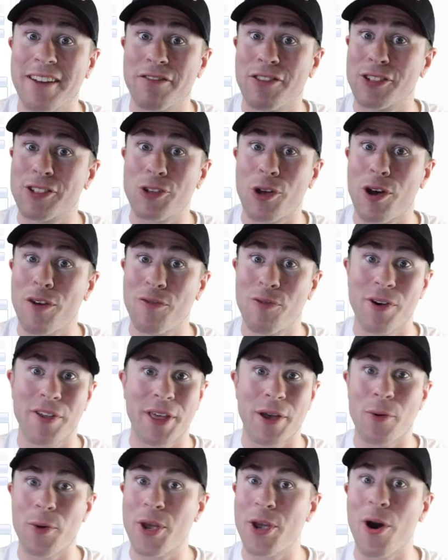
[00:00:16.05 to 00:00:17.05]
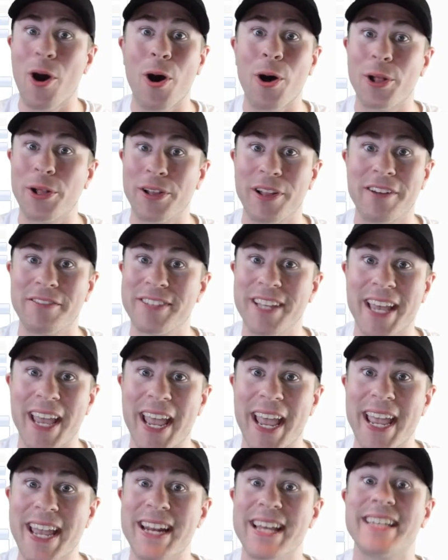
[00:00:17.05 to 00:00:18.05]
of the software that we all love to
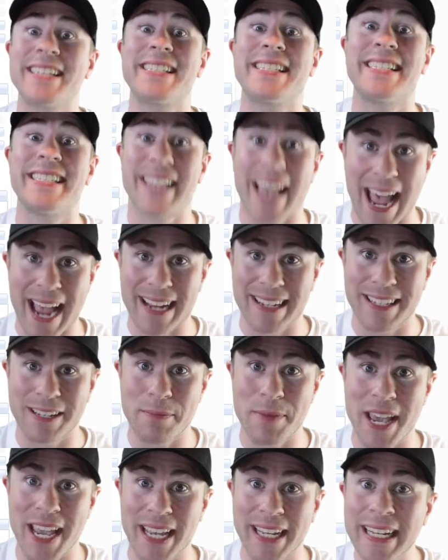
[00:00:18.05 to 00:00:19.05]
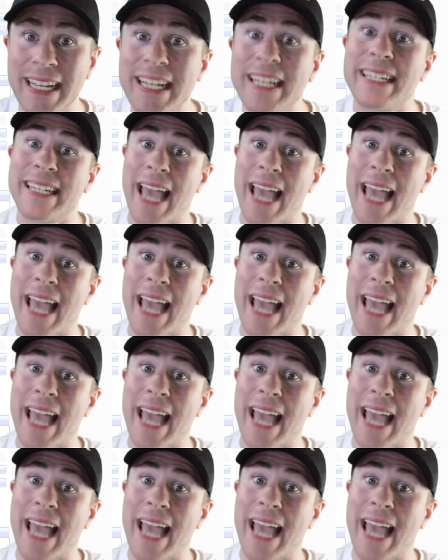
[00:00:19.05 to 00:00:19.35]
hate, Xactimate.